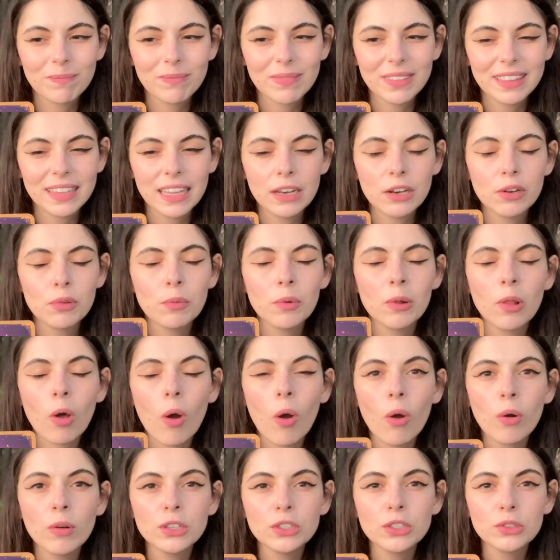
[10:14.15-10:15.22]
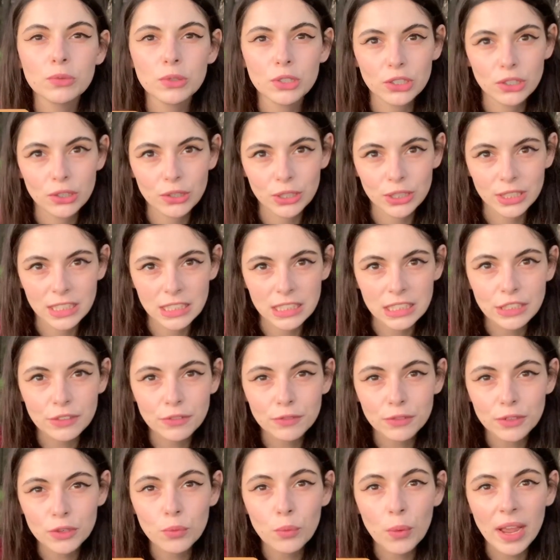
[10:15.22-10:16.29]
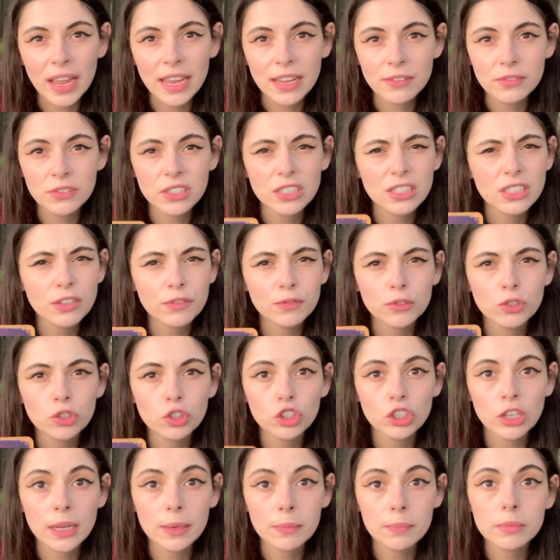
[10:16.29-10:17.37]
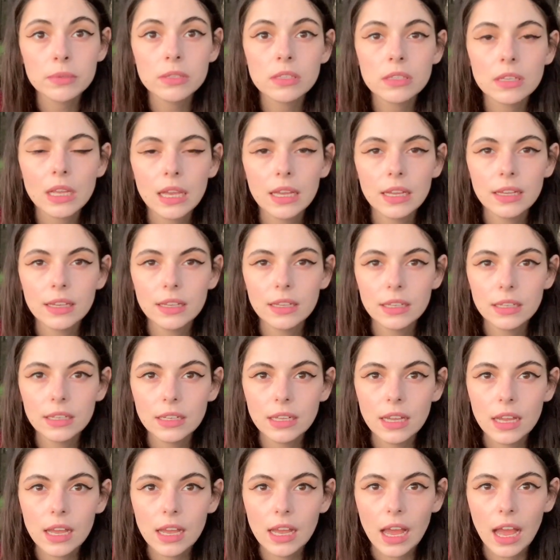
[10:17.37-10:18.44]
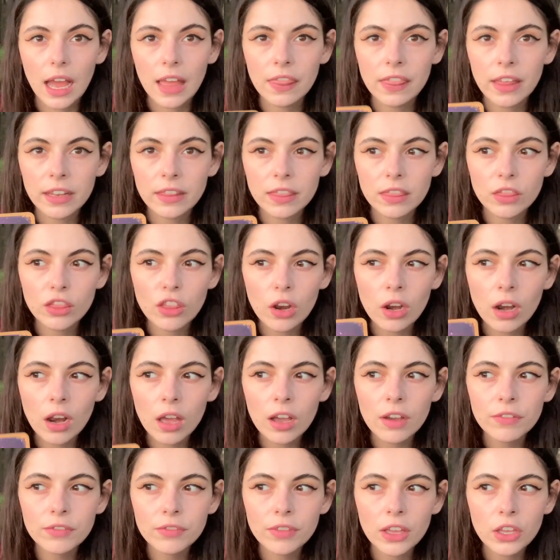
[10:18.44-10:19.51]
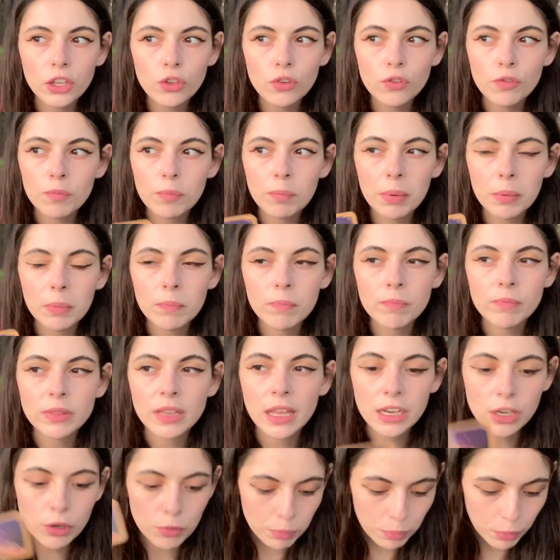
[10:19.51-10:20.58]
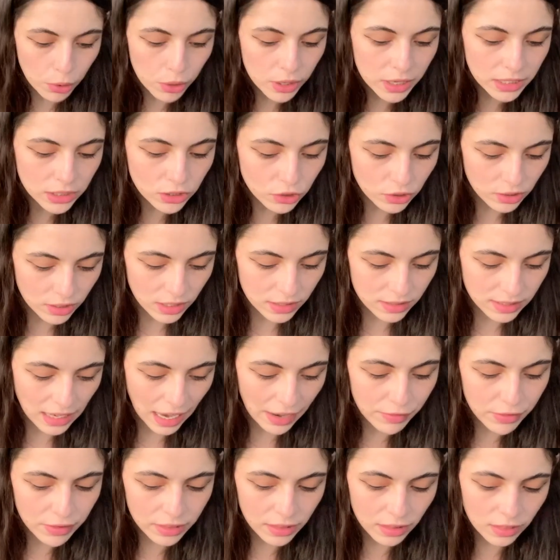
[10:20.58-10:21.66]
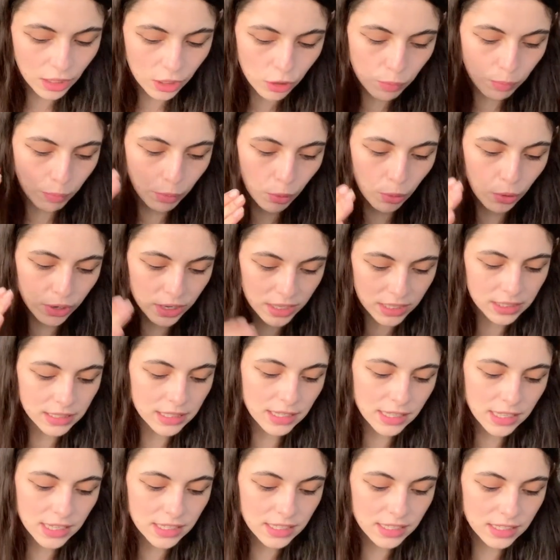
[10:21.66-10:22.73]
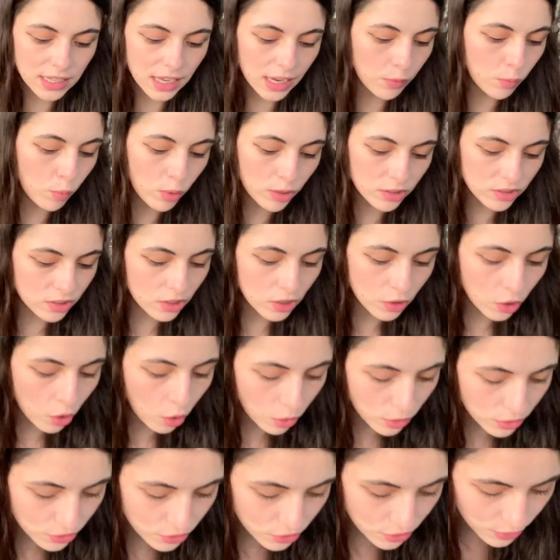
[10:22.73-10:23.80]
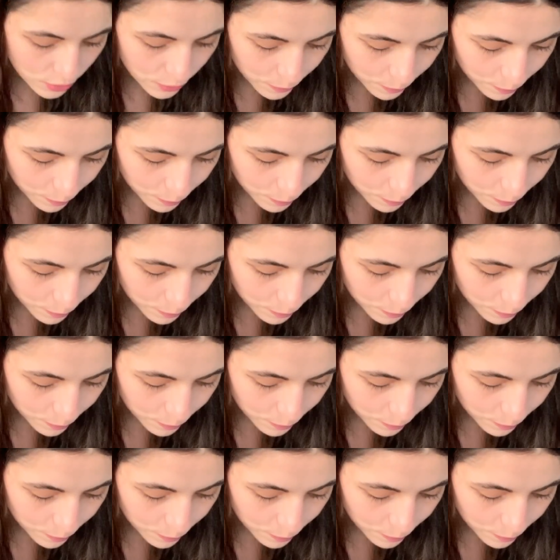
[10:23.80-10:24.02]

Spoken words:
that it will always return in different waves and different shapes, and that the love that you put into this, everything that you poured into this, it wasn't lost.